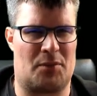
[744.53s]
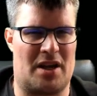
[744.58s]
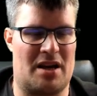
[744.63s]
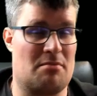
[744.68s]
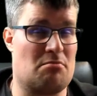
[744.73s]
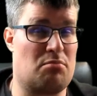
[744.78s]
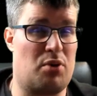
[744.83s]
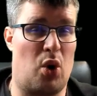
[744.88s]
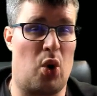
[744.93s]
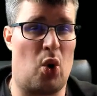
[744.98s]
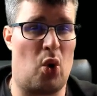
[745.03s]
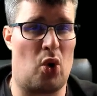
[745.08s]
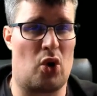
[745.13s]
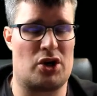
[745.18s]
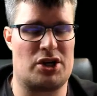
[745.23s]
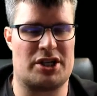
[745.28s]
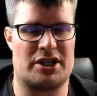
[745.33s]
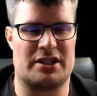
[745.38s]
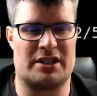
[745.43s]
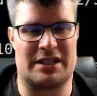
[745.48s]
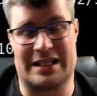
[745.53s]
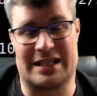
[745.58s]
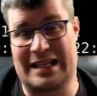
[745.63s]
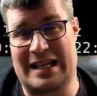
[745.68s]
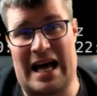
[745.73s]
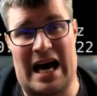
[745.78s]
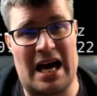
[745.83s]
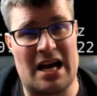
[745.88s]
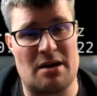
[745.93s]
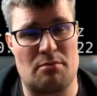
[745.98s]
important
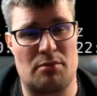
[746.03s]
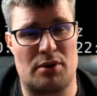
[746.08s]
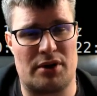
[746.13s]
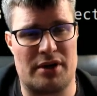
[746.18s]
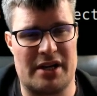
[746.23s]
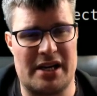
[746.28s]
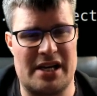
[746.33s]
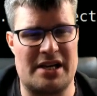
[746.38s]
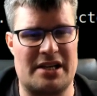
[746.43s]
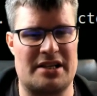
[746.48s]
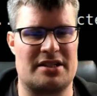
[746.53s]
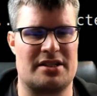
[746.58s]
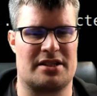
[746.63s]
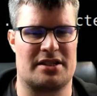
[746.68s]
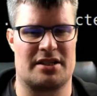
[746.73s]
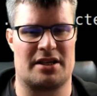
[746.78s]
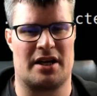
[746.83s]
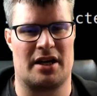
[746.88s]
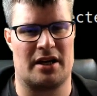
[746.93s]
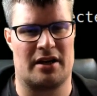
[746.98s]
libraries